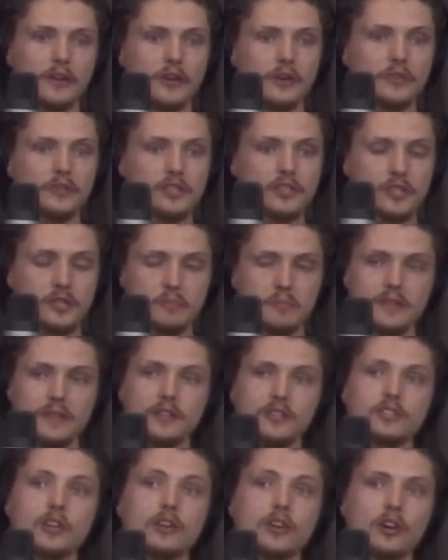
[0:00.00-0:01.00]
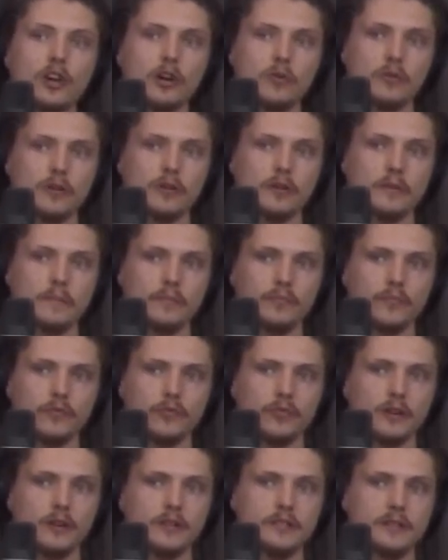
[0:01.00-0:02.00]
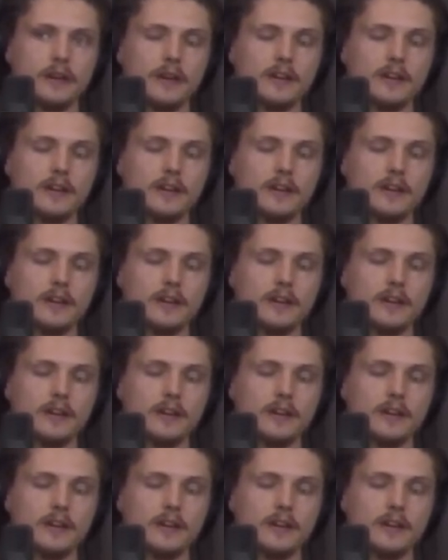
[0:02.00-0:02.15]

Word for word: notice these beings are glowing, right?